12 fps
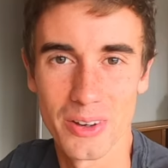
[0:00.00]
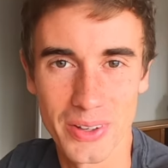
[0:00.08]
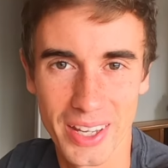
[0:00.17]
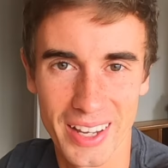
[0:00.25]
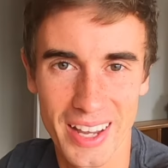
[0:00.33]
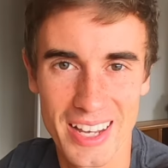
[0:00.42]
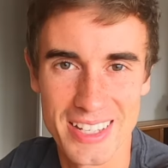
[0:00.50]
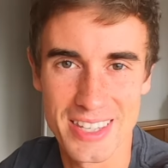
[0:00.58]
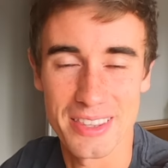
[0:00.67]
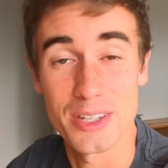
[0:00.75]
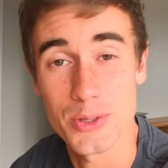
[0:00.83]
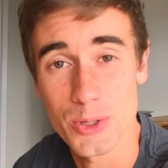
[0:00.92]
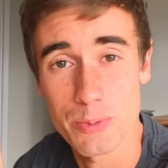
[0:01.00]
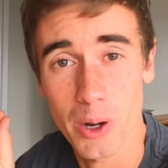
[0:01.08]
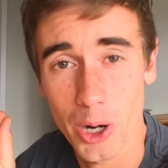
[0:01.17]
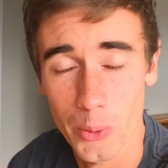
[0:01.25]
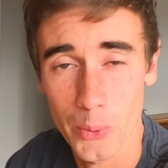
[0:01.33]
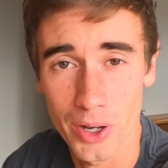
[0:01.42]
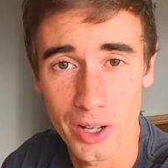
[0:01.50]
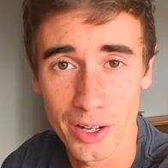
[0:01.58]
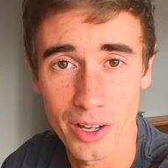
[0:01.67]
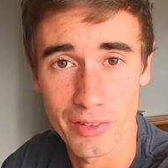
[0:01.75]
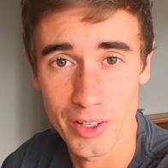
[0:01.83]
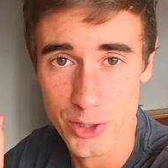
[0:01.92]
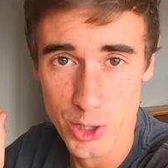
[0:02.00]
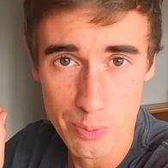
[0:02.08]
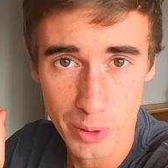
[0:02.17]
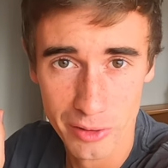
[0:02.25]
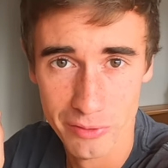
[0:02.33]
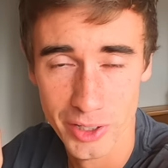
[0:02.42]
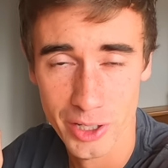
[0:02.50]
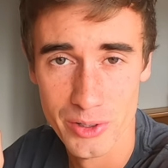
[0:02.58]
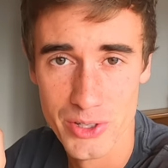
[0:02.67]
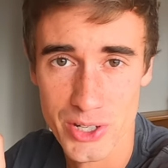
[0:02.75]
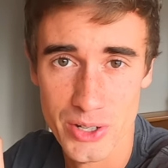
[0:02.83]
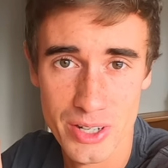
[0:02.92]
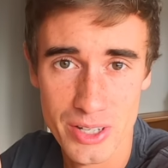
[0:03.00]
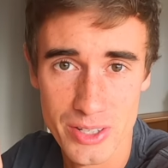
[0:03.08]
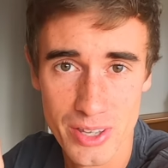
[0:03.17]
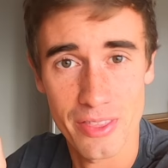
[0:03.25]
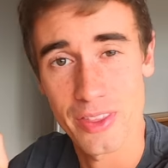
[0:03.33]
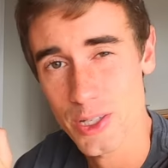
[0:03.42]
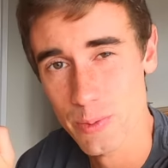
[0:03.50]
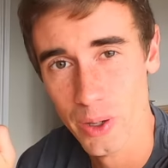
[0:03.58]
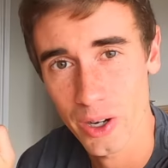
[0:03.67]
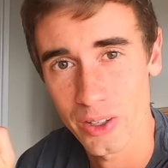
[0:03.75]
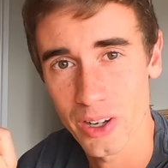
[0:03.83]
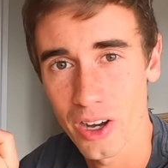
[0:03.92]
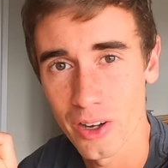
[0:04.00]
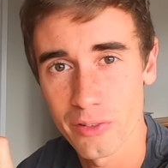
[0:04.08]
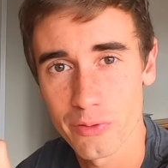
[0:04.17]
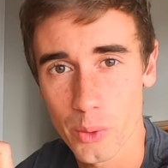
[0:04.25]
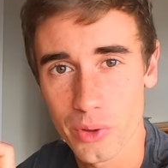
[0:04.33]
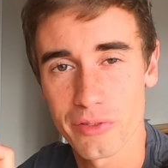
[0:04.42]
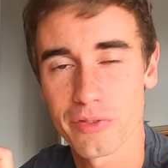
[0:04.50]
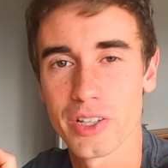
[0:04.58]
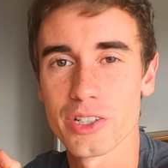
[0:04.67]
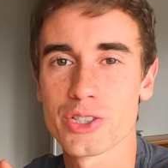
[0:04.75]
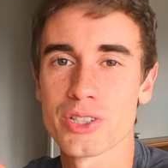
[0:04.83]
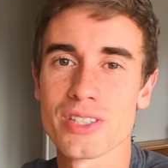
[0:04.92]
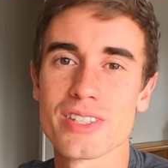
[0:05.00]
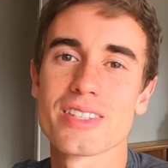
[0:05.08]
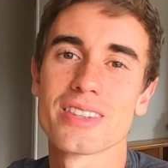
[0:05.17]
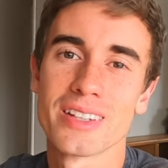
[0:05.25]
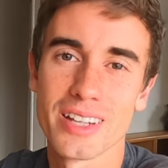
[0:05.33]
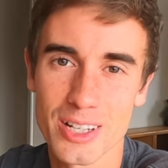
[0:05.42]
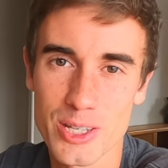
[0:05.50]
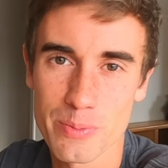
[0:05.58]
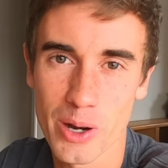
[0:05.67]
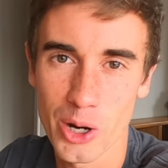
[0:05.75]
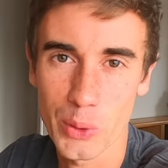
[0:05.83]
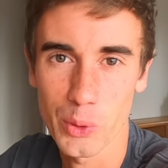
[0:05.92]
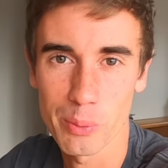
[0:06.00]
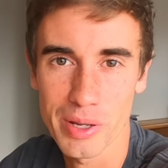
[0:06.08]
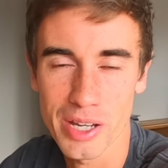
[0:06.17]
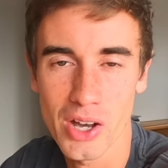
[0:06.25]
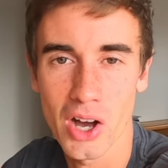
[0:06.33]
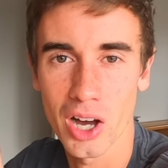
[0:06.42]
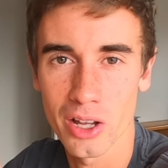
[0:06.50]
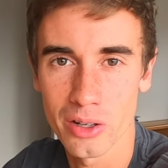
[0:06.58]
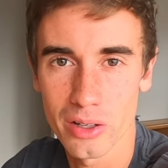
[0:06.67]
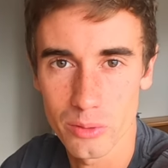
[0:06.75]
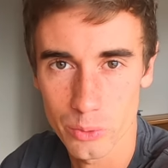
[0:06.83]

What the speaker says: Okay guys, this was part one of a two-part video series. This part on forward inflations, the next part will be on